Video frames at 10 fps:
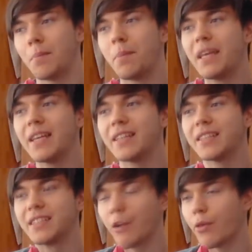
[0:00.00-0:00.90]
being in
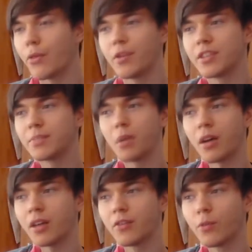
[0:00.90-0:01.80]
the southern
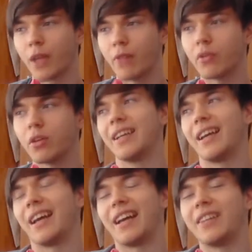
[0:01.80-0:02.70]
part of whatever,
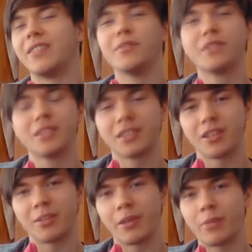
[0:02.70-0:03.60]
I don't know if this is
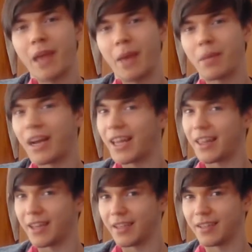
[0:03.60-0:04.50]
going to make me happy
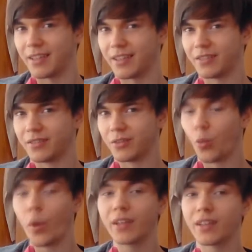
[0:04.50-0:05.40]
either. You know,
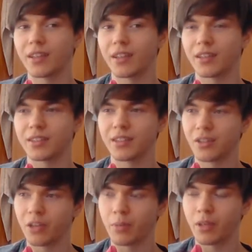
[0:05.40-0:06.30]
winter is
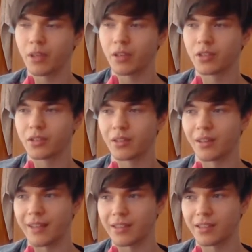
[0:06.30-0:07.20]
still going to be just
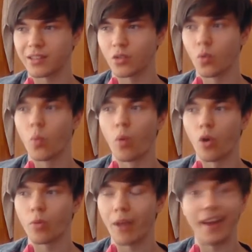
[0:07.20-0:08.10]
less
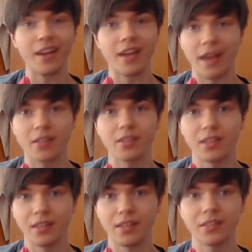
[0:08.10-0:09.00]
warm, I guess,
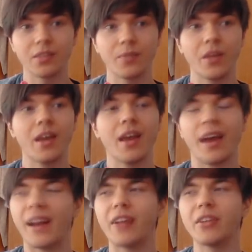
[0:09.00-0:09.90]
at least.
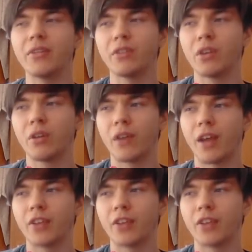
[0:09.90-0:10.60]
And I don't even know if